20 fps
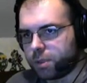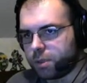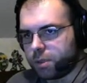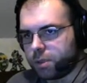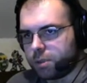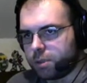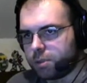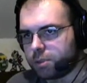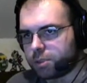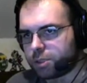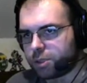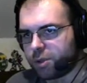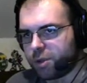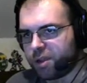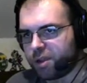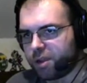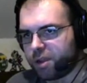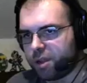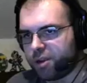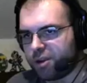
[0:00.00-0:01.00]
Just go down
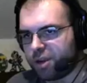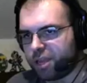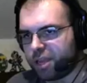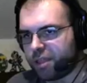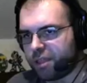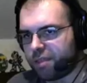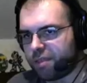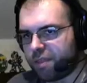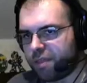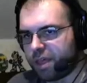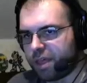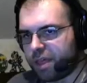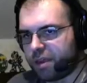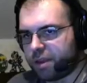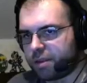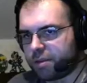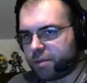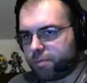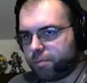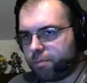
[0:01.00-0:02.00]
underneath that
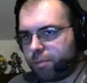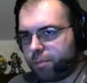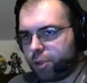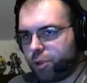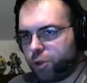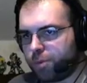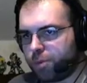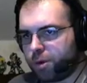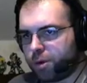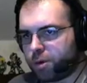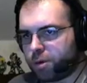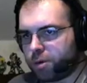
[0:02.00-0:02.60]
blooper.